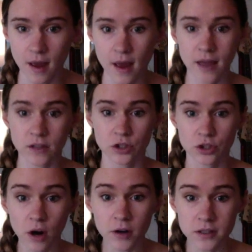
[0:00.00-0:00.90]
It
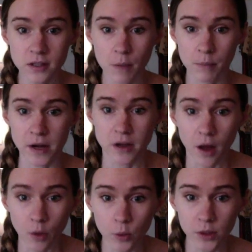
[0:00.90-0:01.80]
starts by not
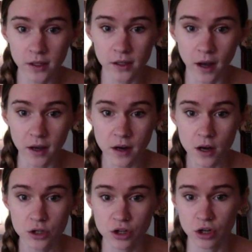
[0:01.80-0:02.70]
holding a gun
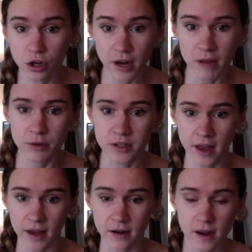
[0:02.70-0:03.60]
to your neighbor's
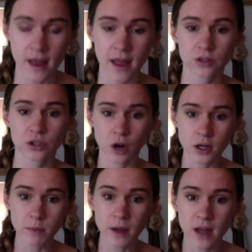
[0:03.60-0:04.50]
head. It starts
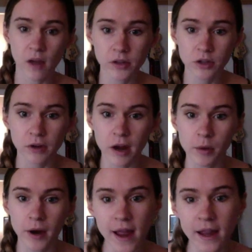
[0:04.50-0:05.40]
by telling your neighbor,
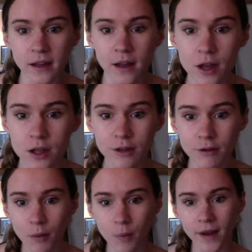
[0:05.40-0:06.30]
hey, you
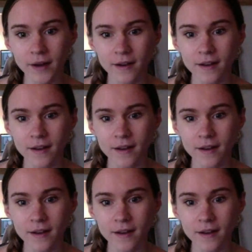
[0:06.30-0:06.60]
know what?